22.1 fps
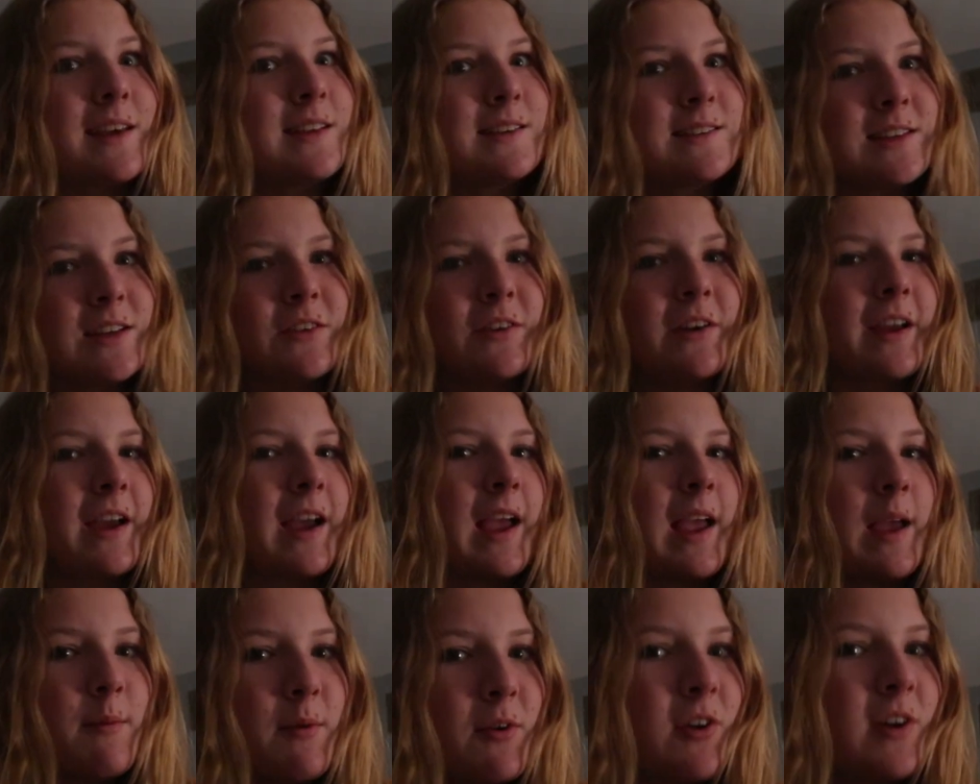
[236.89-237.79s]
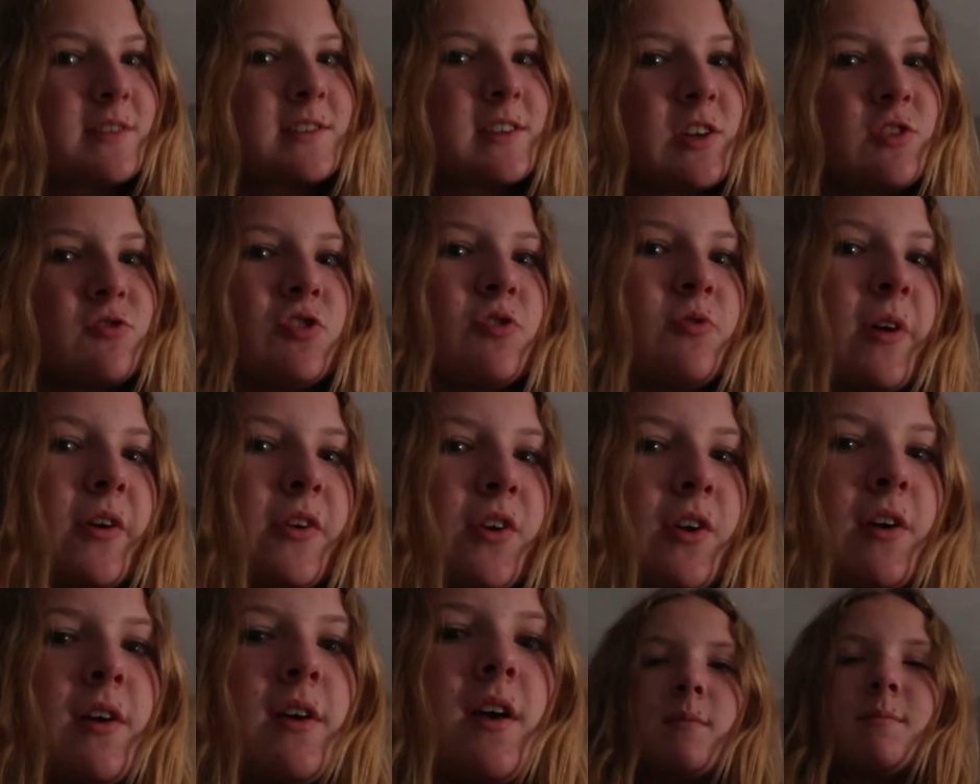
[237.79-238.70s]
considering I am a cross-country
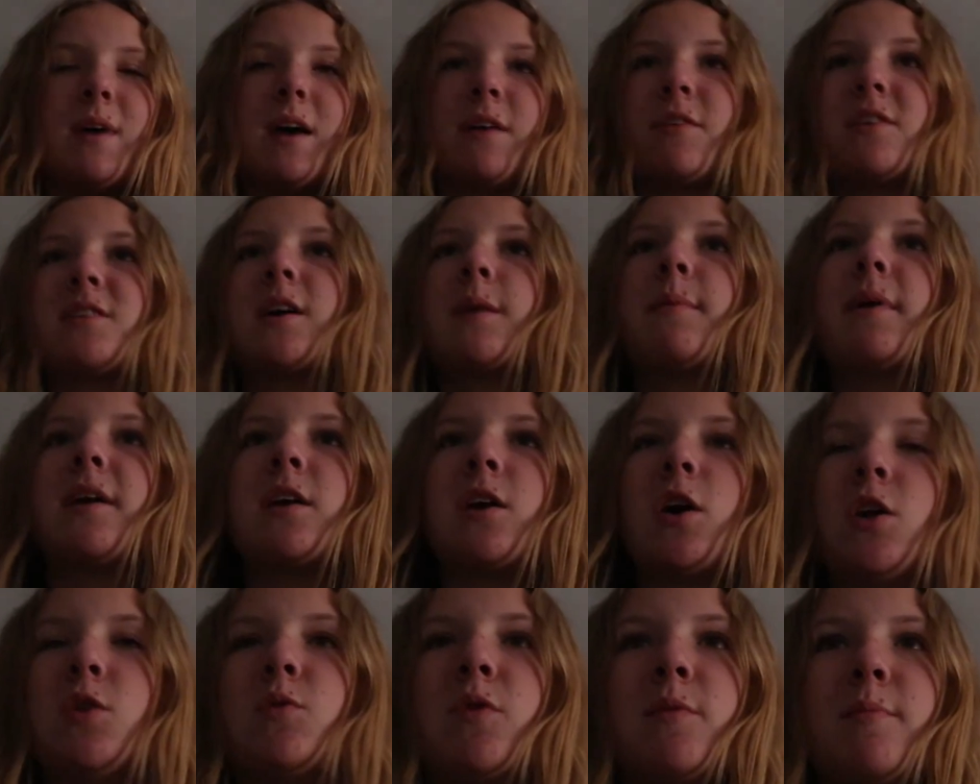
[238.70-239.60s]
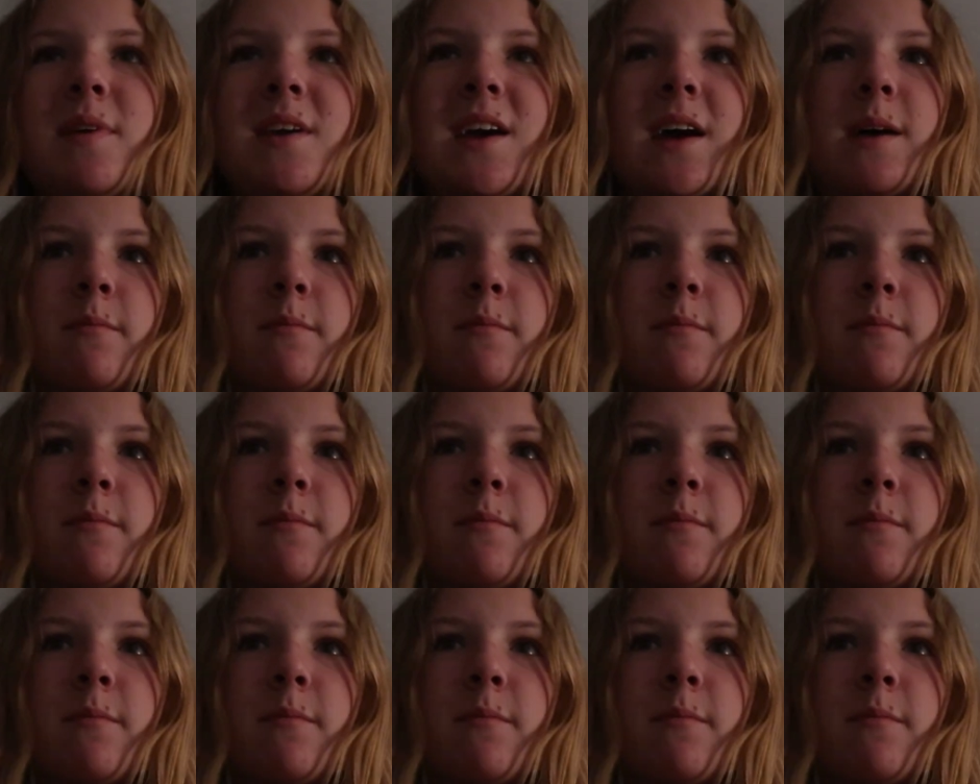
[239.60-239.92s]
runner. But every time I go to a meet,